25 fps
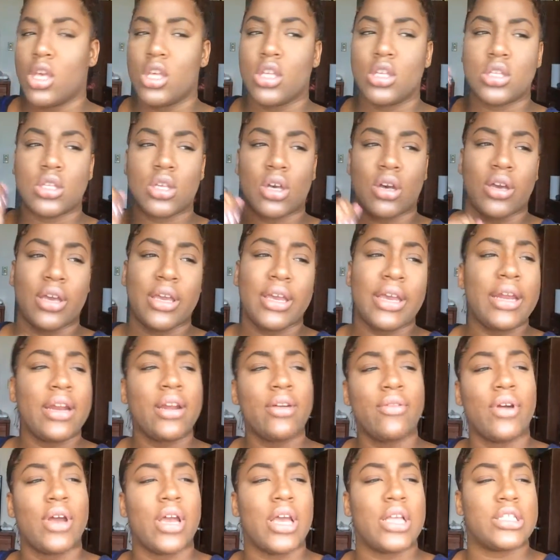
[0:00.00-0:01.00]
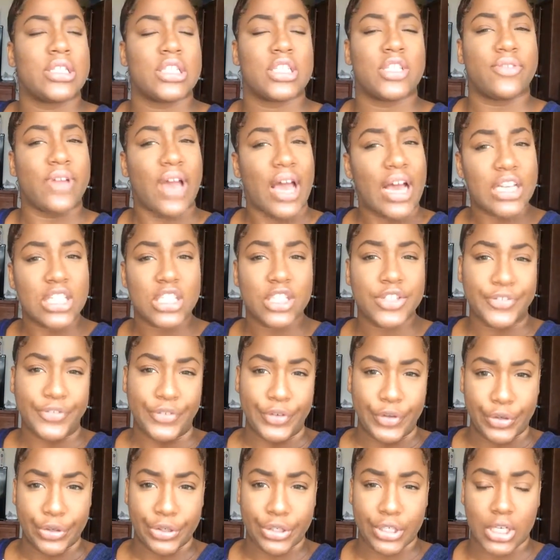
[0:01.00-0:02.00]
So anyways, let's fast
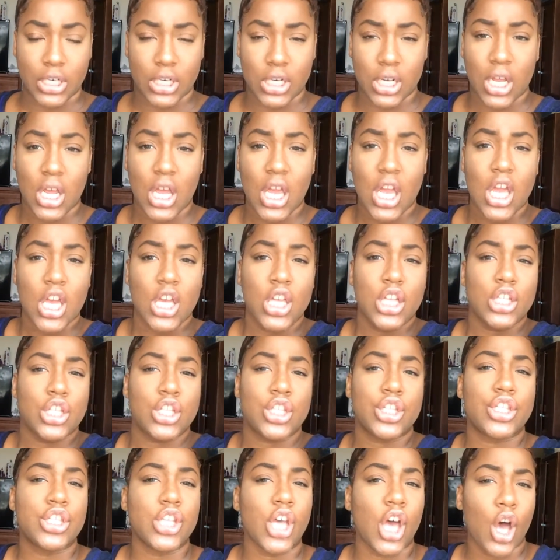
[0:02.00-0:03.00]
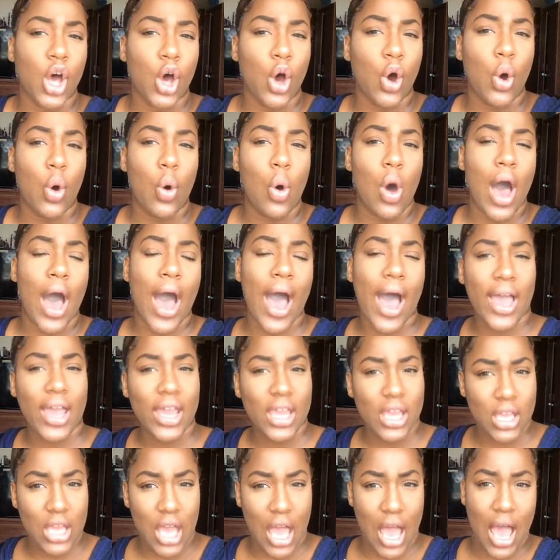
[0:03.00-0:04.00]
forward. So
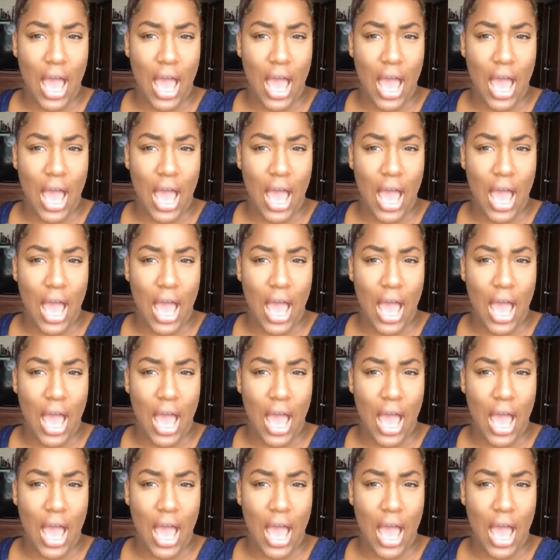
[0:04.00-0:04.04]
I'm